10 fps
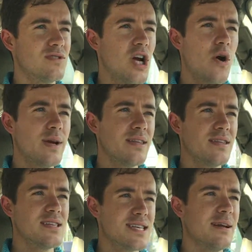
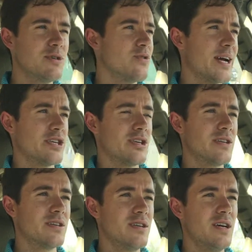going the same
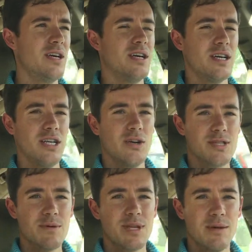direction.
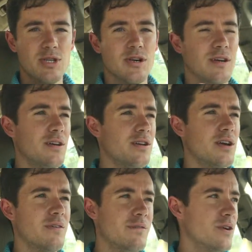Sometimes you're
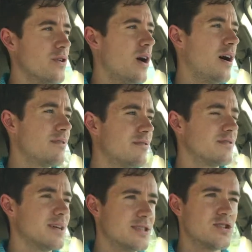gonna veer off
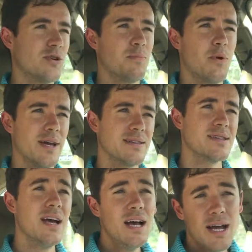at certain
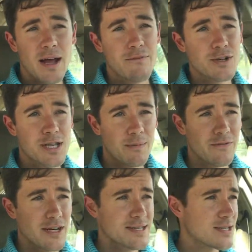points. And for some
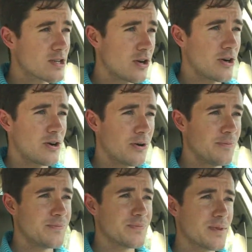of us, it's our
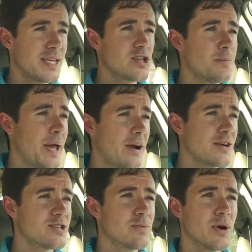
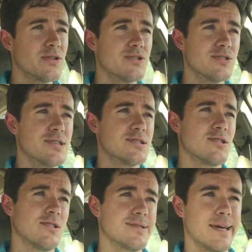parents or brothers or
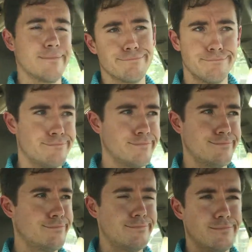sisters. Like,
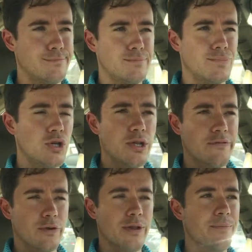you
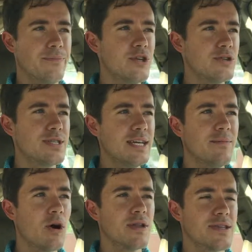live with them, you see
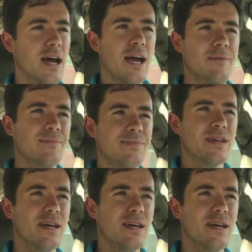them all the time.